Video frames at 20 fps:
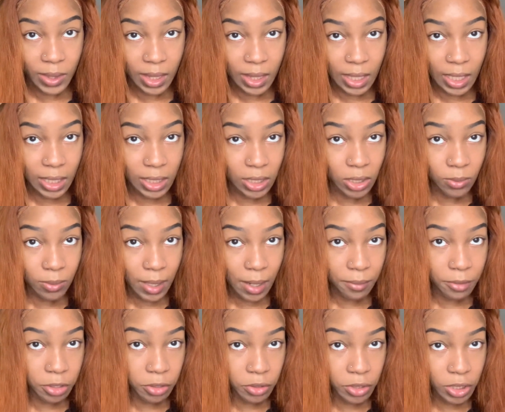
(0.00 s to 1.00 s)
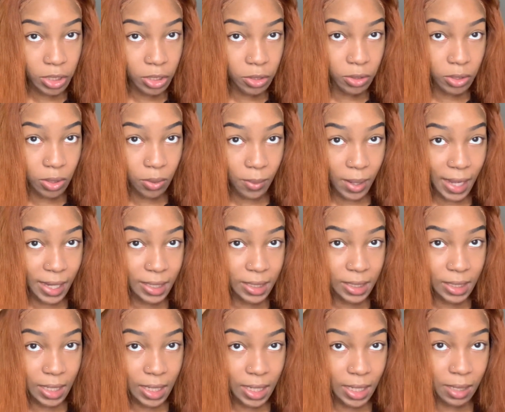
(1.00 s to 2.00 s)
This is when I would usually use a wax
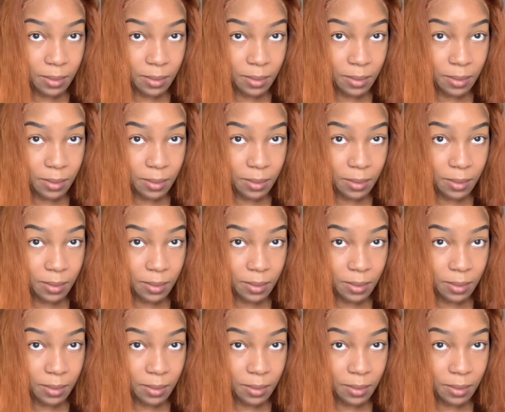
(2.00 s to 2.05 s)
stick,